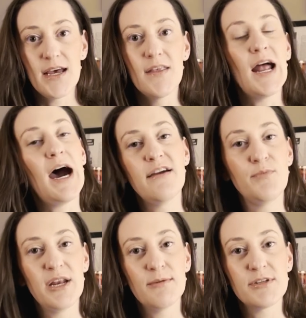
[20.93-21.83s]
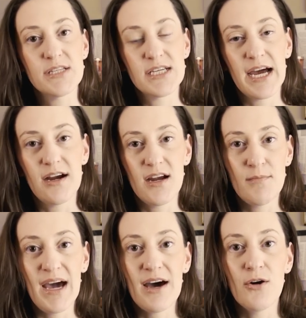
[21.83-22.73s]
that I've been able to tire
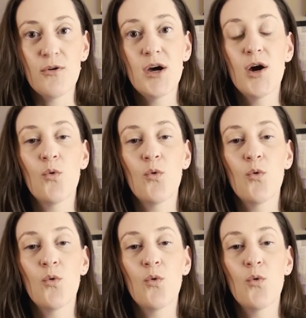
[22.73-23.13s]
him out